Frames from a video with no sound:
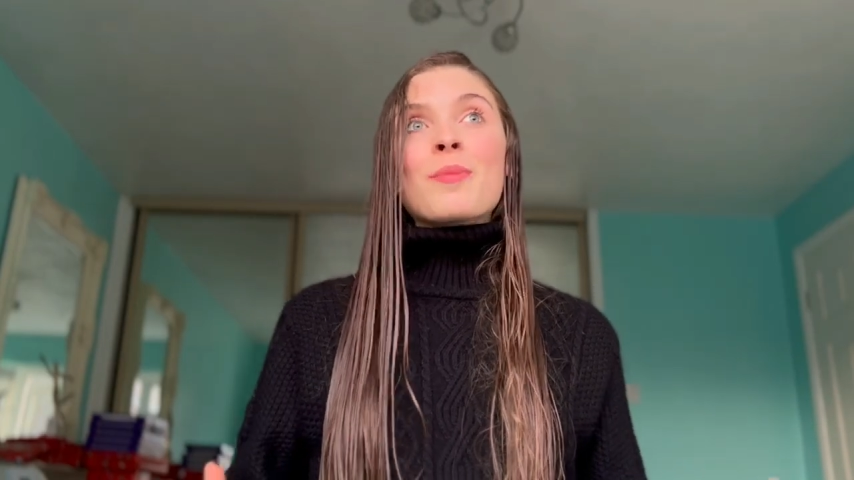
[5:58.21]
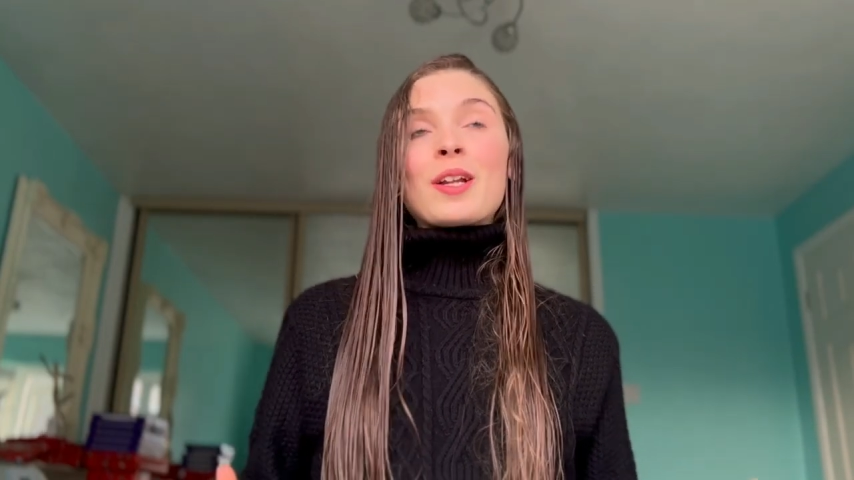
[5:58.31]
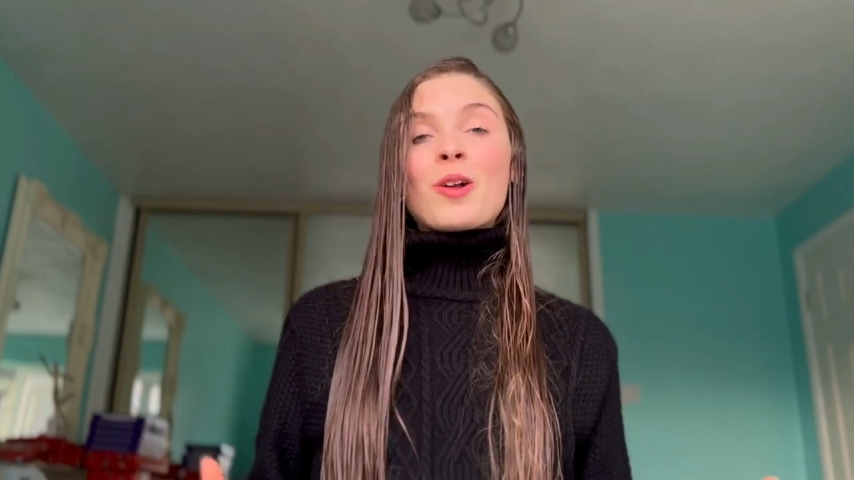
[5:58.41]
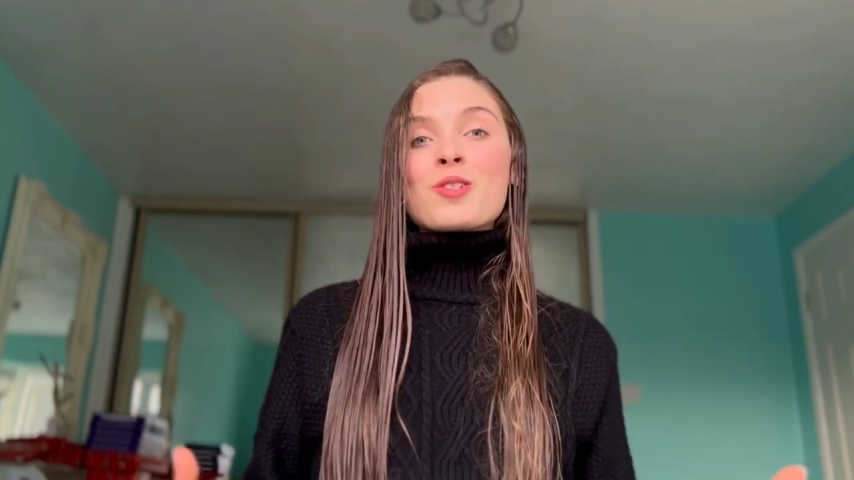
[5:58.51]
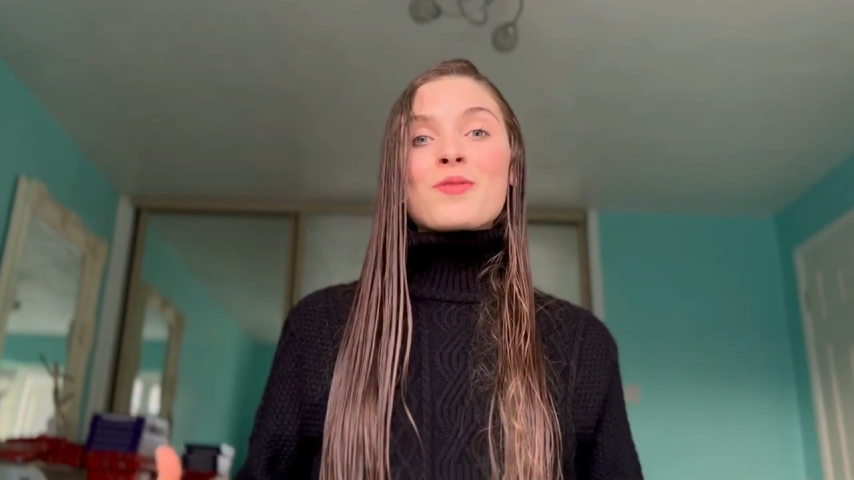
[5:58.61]
be
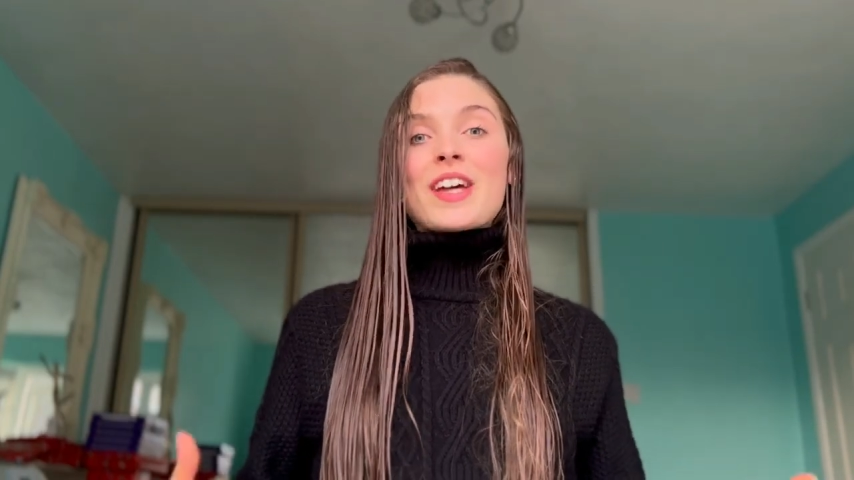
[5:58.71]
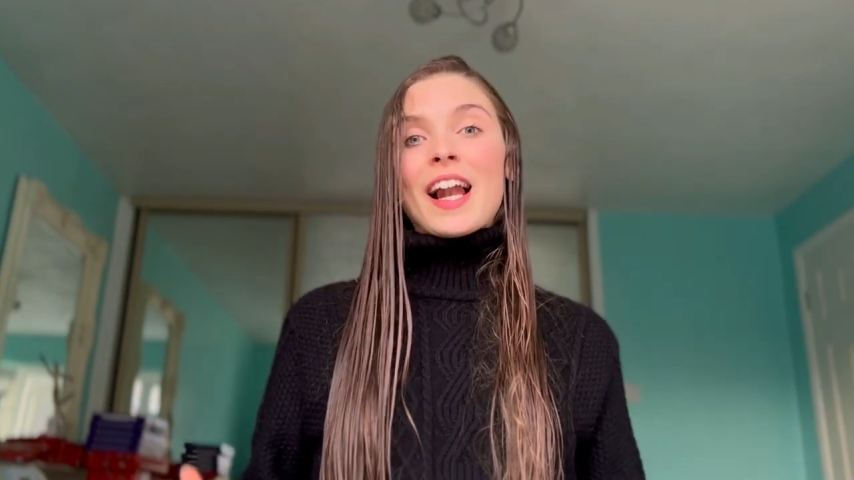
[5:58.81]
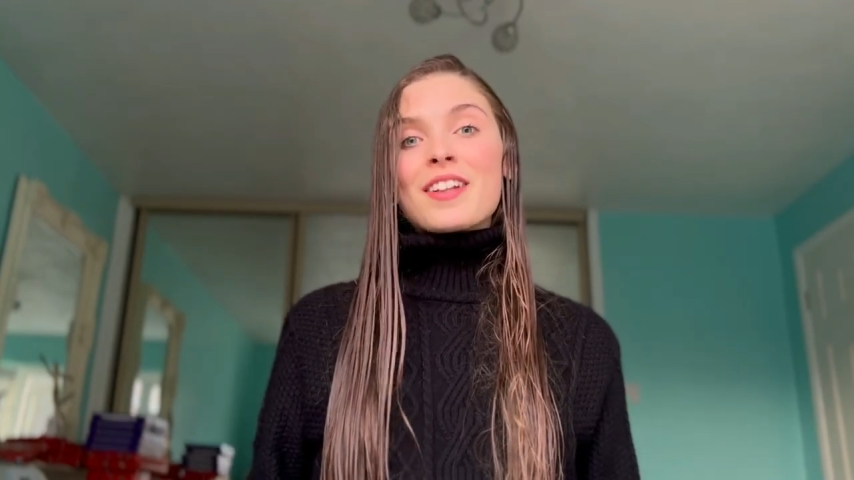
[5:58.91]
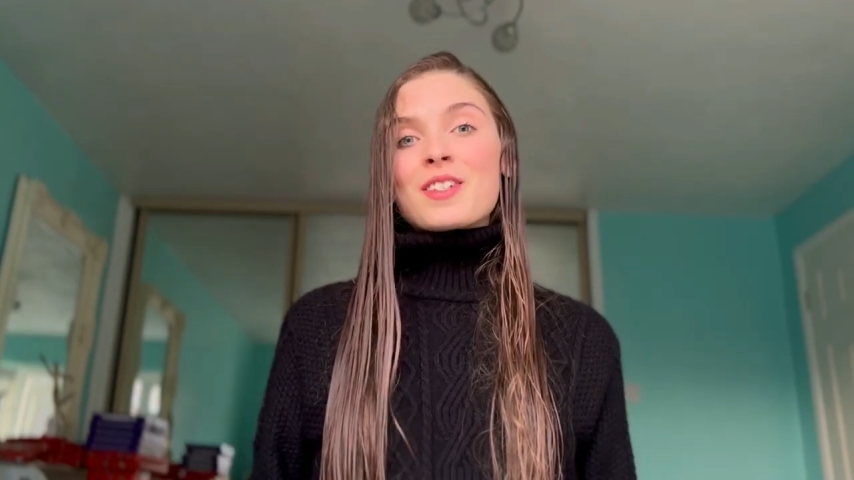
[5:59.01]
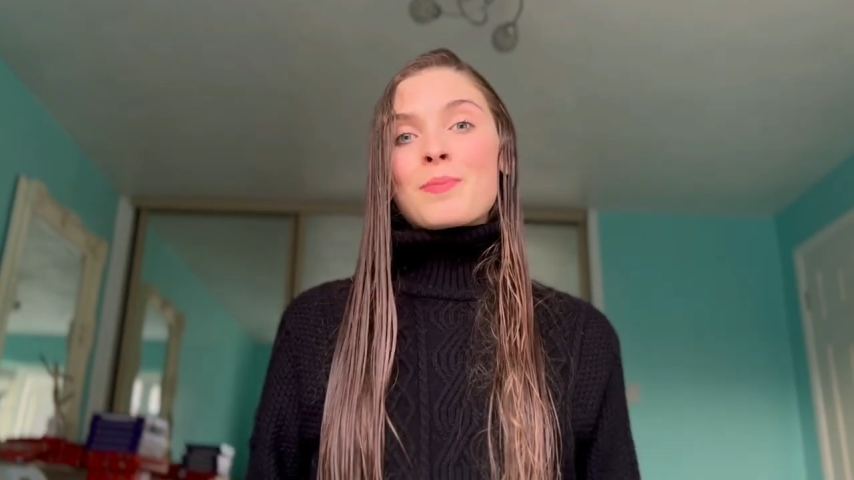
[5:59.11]
lots of
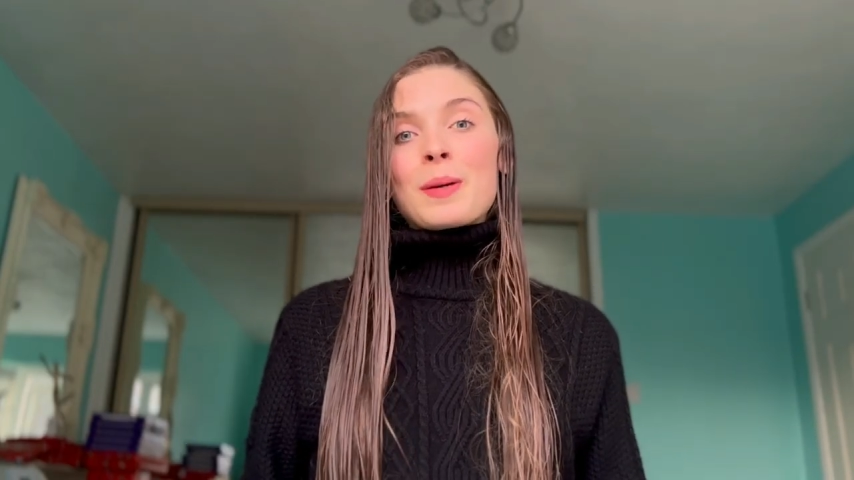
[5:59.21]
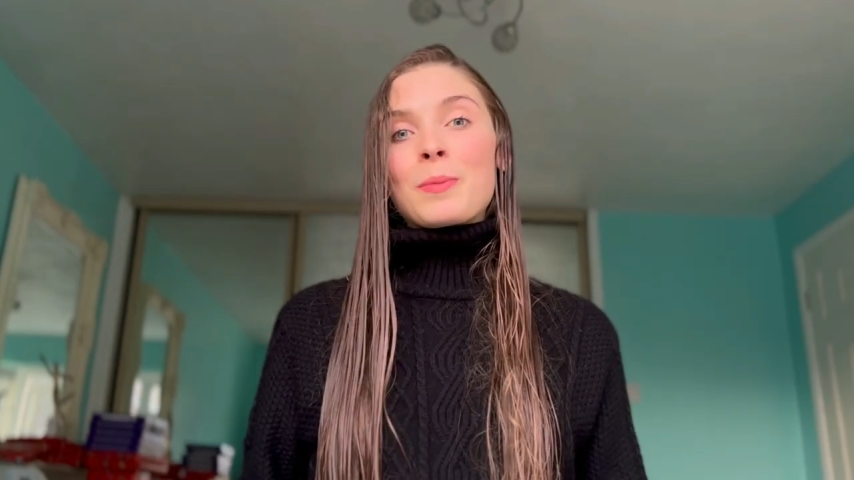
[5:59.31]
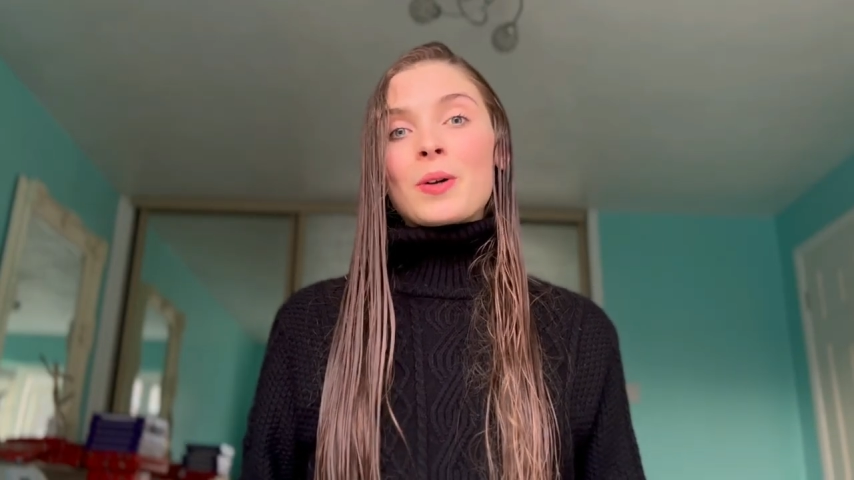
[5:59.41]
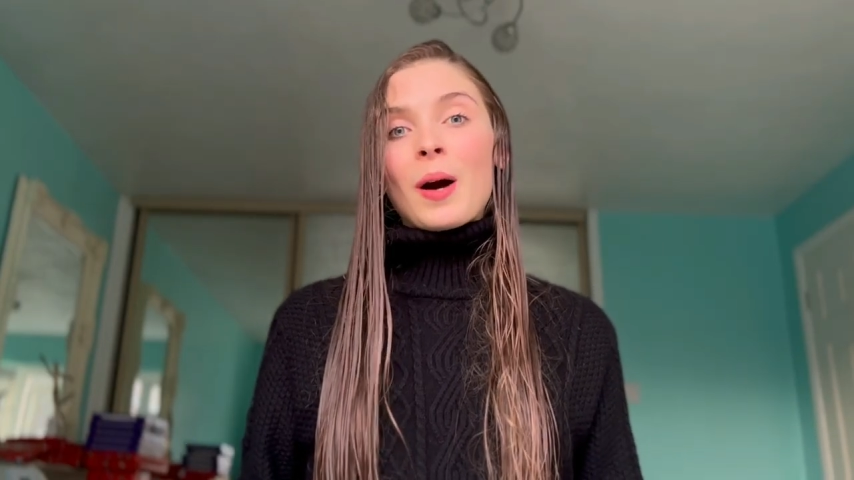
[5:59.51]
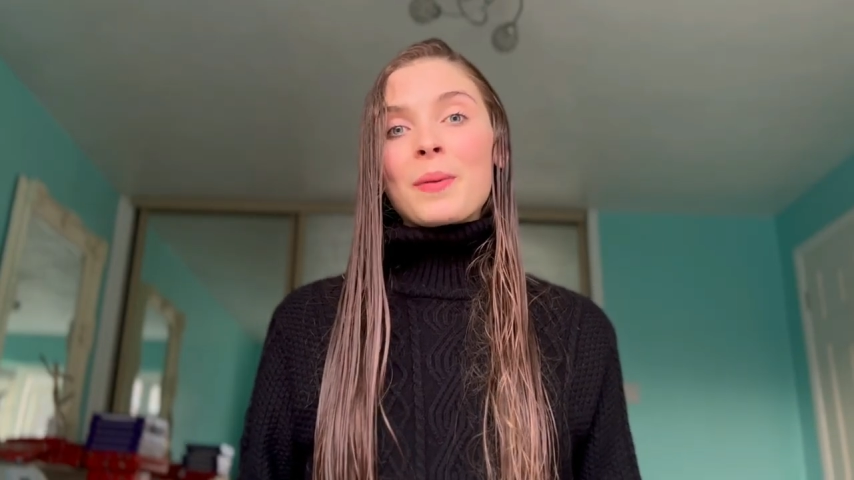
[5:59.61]
talented
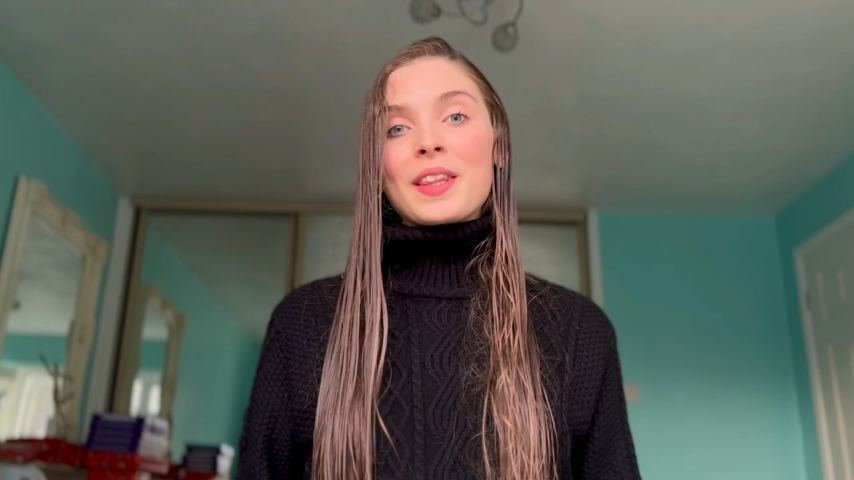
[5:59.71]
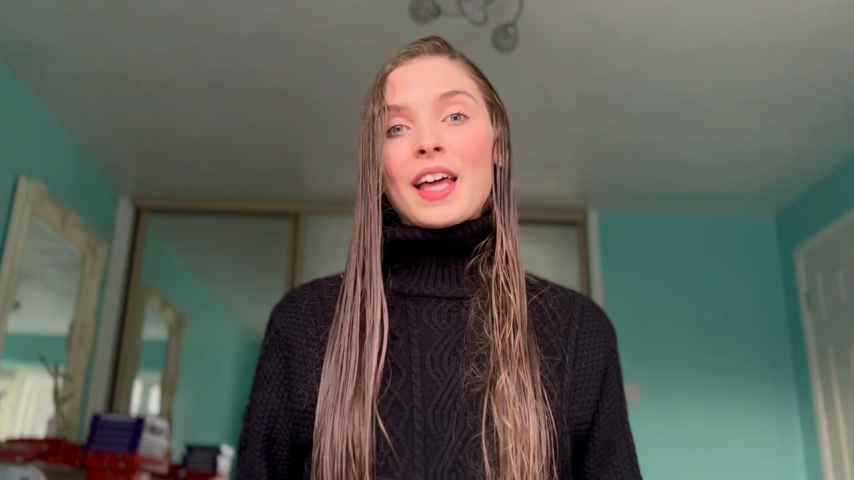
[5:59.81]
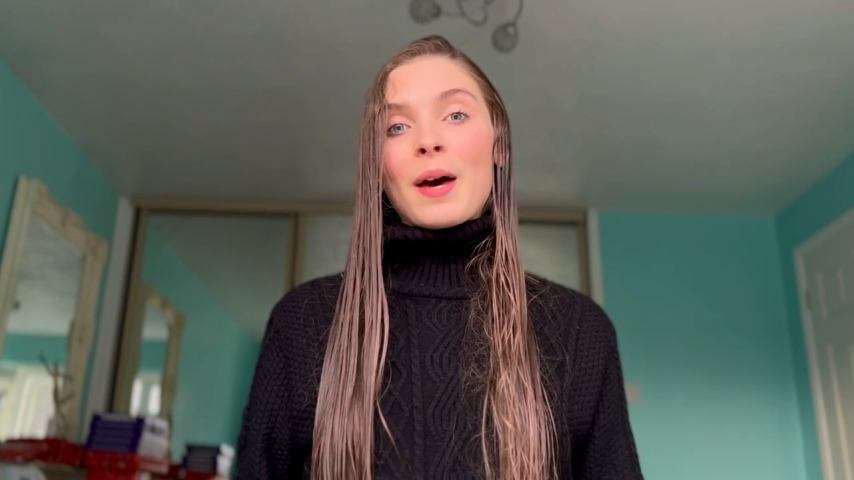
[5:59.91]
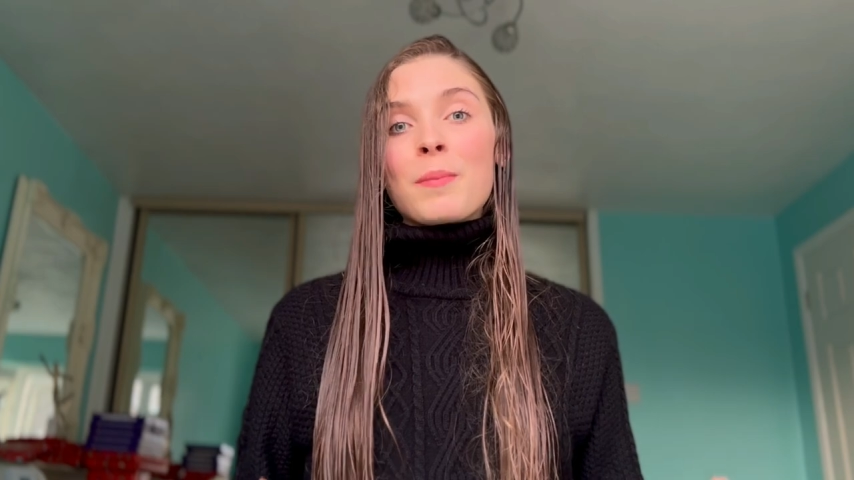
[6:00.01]
people coming there,